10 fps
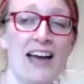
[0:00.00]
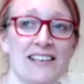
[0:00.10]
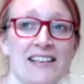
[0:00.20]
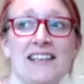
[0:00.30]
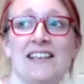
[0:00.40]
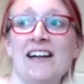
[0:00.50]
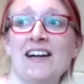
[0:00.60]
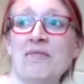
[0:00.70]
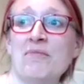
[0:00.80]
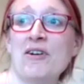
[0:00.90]
any
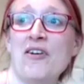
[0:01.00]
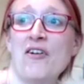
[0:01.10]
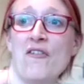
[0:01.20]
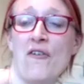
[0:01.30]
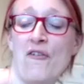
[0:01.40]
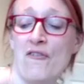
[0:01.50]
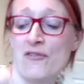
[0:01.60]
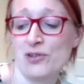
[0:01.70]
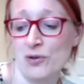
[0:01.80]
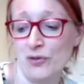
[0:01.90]
um, uh, uh,
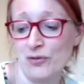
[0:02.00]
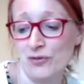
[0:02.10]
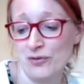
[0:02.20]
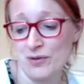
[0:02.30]
sort of